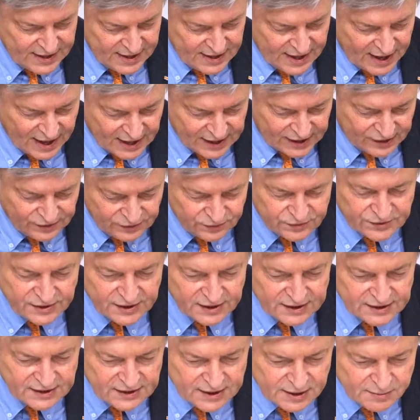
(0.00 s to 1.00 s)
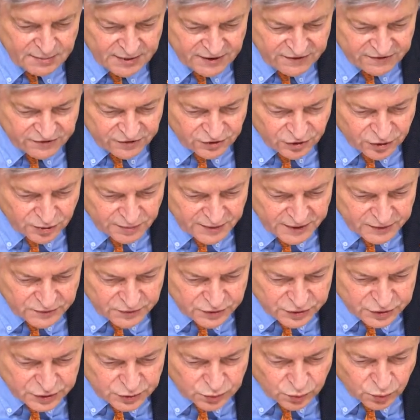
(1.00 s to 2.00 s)
I look, and there before me
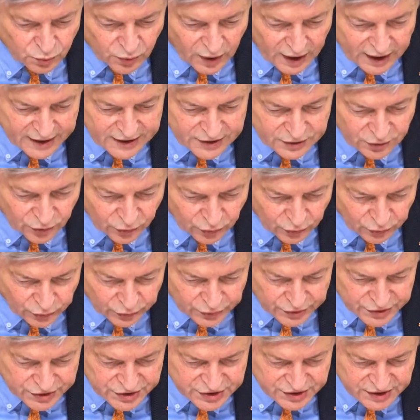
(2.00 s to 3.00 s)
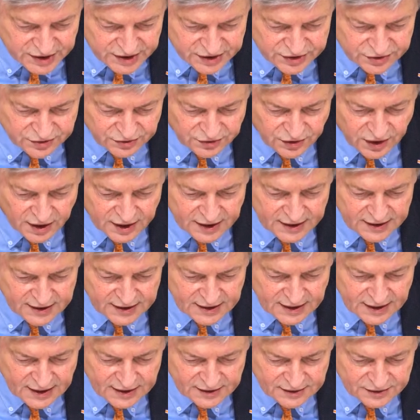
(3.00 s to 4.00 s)
was a white horse. Its rider
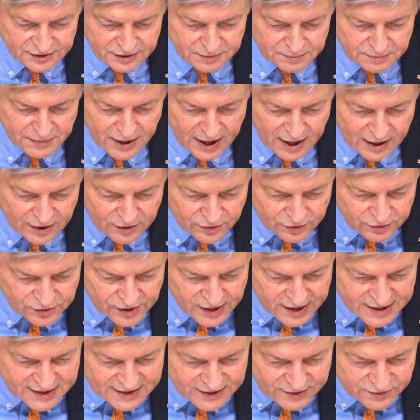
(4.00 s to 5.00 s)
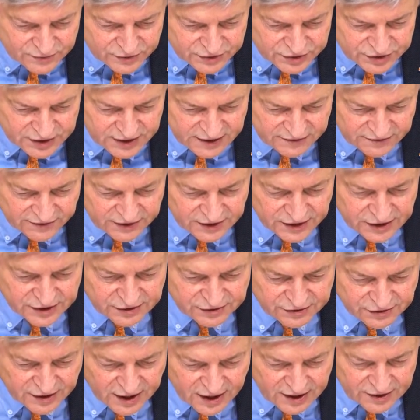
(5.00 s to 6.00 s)
held a bow, and he was given a
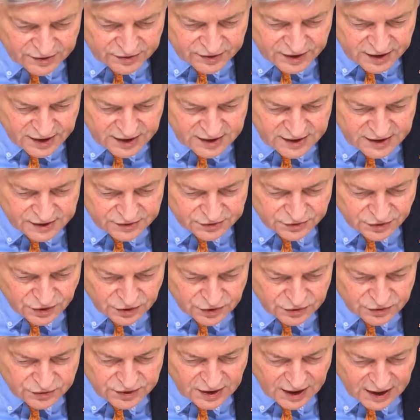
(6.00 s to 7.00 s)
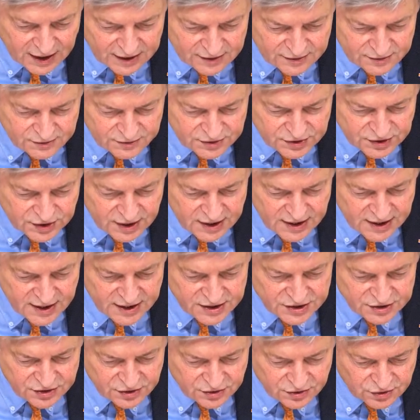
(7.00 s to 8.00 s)
crown, and he rode out
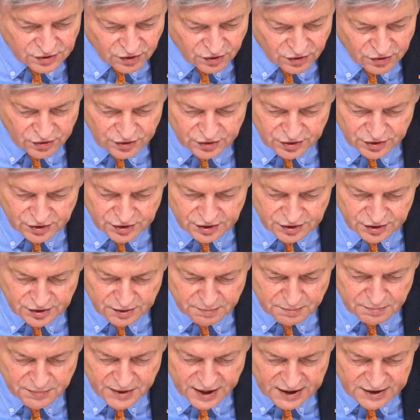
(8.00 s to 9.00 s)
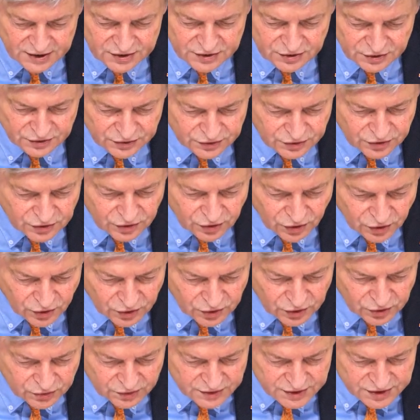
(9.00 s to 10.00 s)
as a conqueror bent on
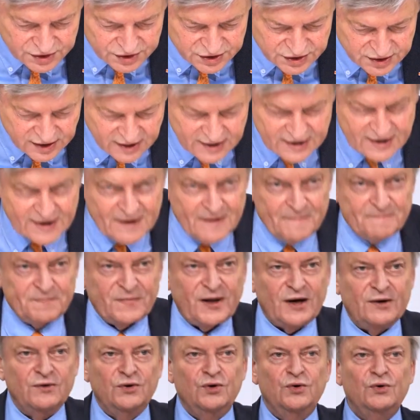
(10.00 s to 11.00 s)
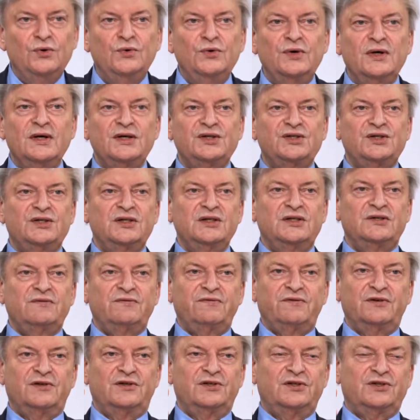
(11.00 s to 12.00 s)
conquest. Now, who is this
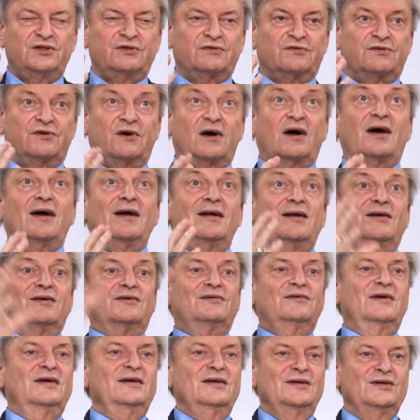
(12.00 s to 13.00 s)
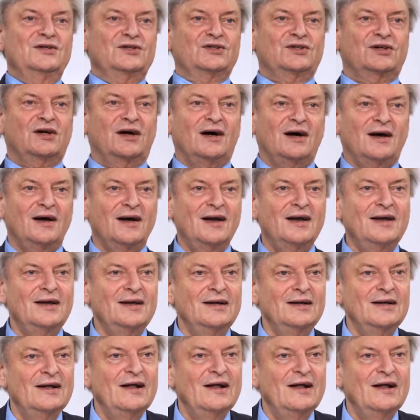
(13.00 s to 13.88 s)
first rider in the sky